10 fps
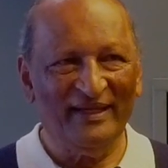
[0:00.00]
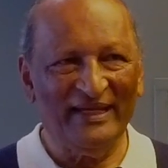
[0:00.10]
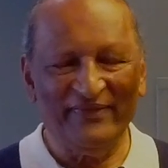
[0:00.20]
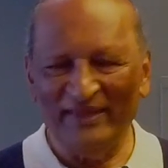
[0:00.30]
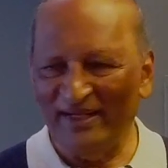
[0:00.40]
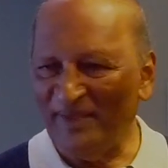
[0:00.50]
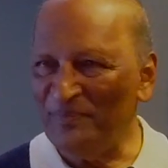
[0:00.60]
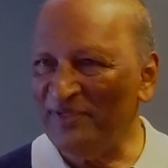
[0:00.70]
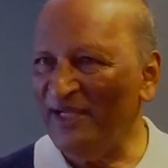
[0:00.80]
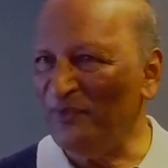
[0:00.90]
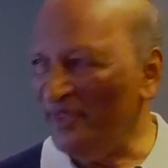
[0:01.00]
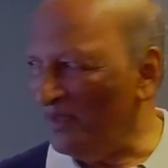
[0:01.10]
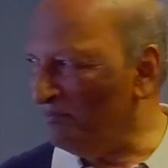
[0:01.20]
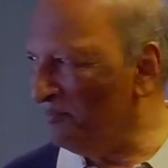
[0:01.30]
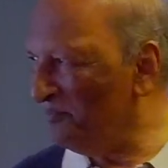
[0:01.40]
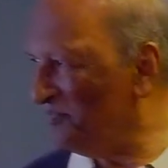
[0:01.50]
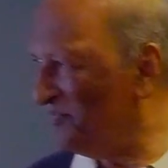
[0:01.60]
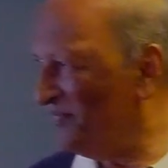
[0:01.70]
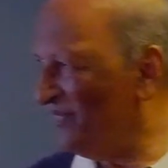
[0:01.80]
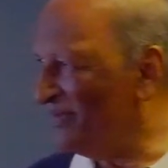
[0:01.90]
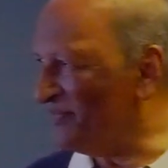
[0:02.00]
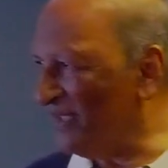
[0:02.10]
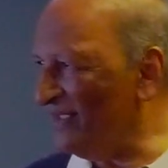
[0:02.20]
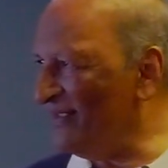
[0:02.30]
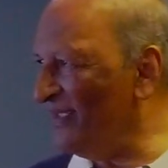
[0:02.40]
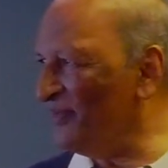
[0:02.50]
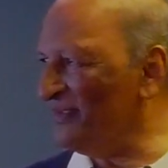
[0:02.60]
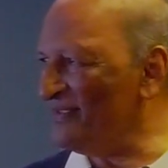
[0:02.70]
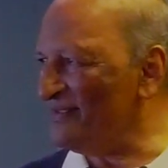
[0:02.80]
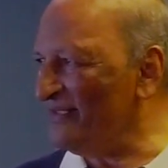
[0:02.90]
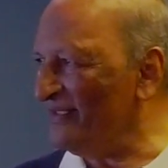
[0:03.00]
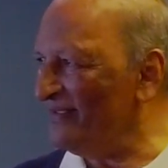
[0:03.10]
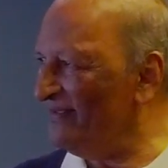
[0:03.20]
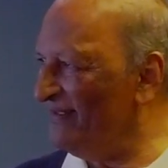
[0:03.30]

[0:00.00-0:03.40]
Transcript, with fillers: And then I prayed with him, right there on the street,